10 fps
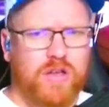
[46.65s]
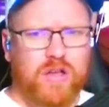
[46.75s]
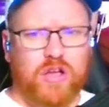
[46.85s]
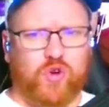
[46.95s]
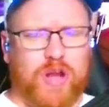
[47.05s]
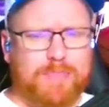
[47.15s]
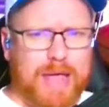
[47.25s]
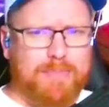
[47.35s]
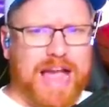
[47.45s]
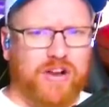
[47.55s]
Green Bay
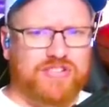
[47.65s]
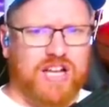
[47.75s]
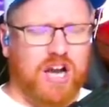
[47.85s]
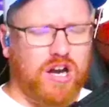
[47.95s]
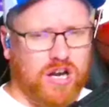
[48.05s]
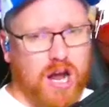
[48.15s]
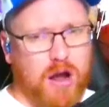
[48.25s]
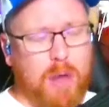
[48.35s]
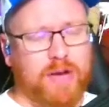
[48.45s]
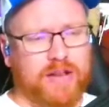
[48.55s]
Packers come
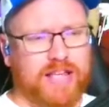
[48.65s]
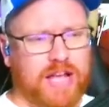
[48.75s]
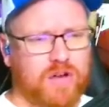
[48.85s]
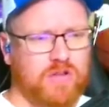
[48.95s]
into town.